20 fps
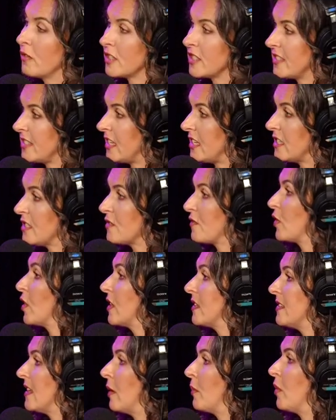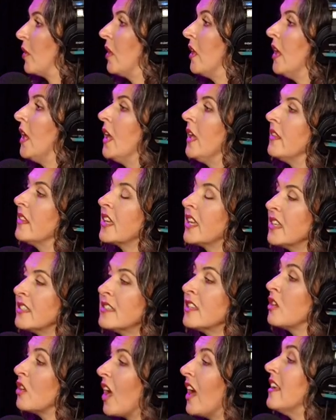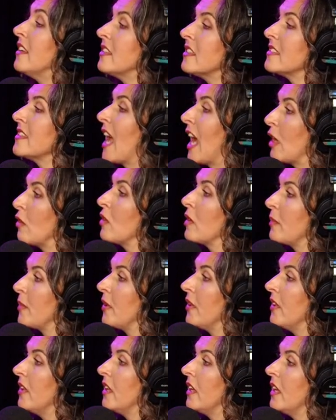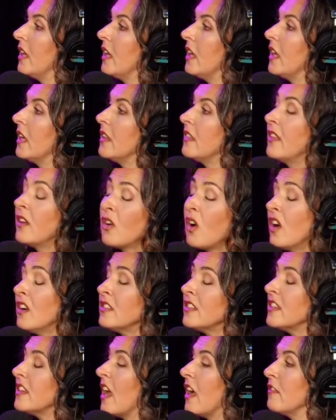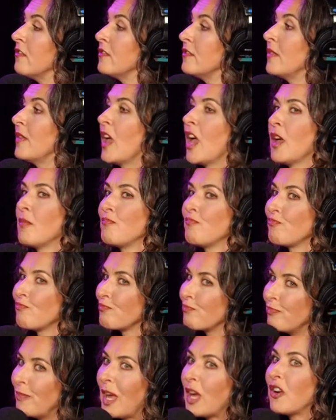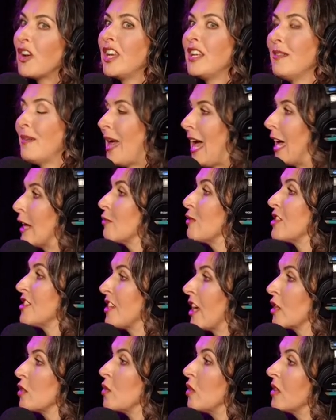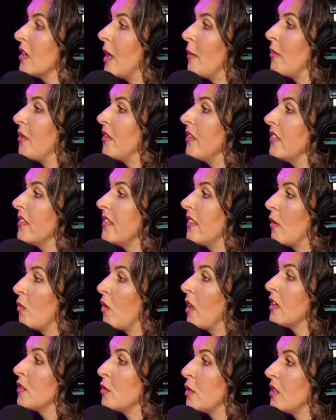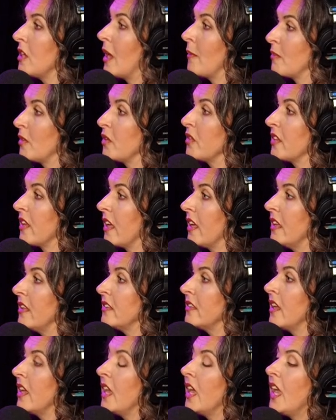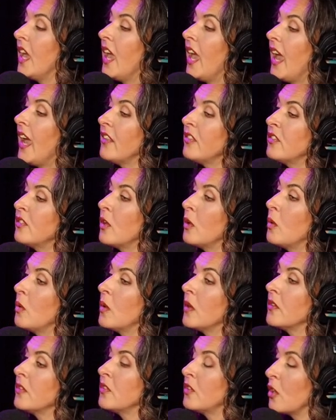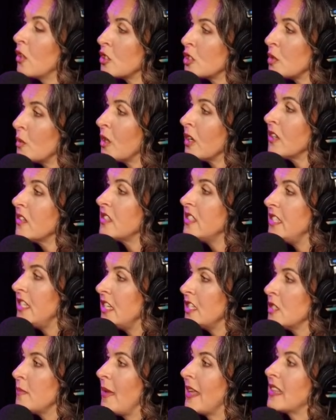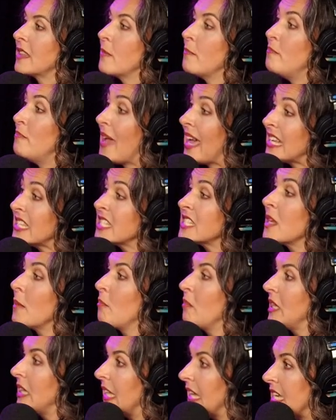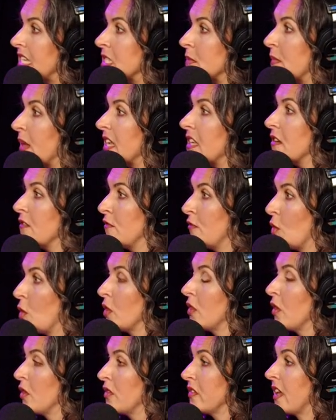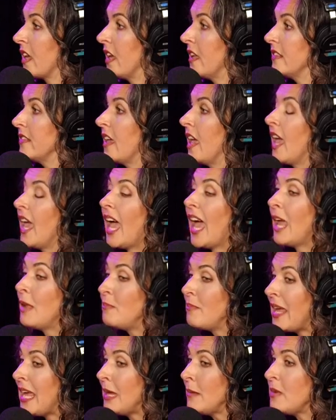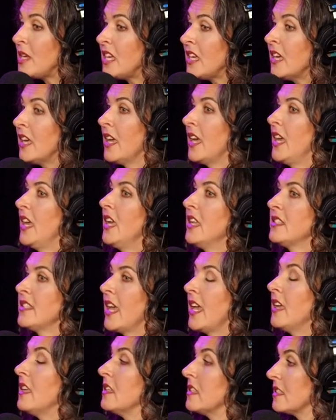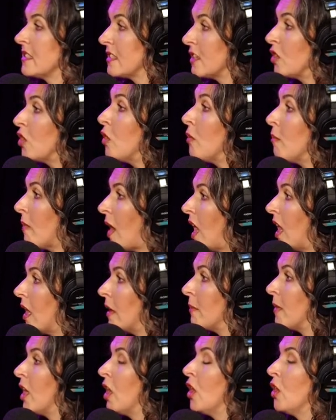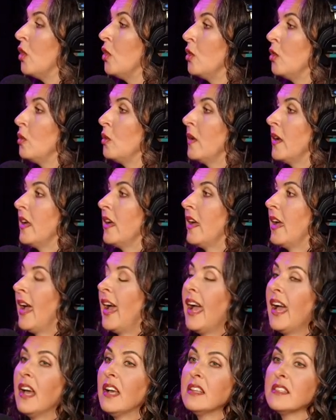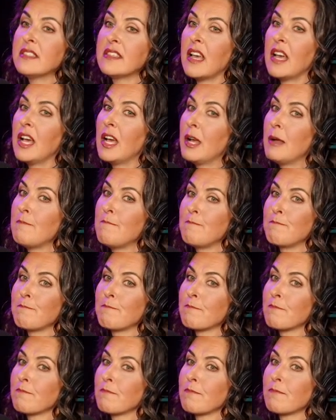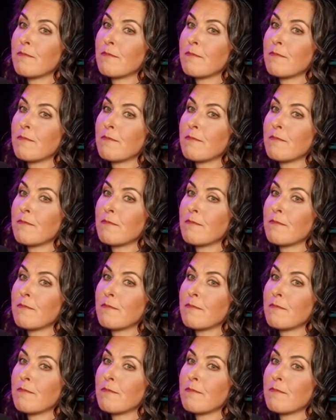overseas, for example. The kids that are undesirable. There aren't enough married heterosexual couples that want to adopt those kids. And so social workers need to make the best placement for those kids. And maybe it's a single mom who has um,